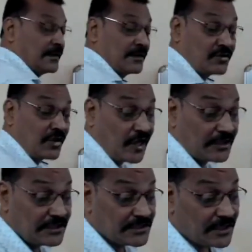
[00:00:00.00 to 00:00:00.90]
So
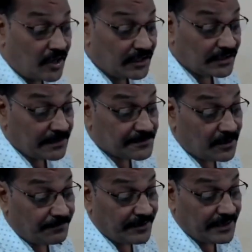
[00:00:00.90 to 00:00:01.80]
all types
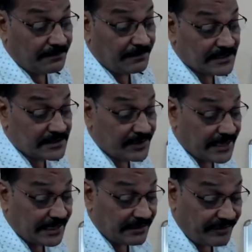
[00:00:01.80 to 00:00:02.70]
of variables we
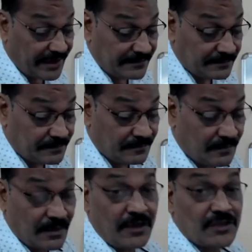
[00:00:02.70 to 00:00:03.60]
can define.
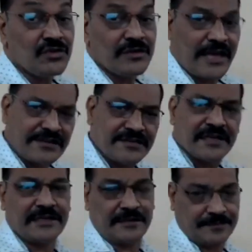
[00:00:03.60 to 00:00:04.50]
So
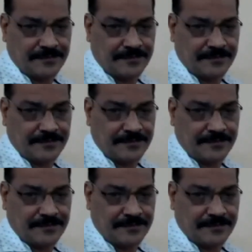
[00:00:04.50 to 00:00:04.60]
naturally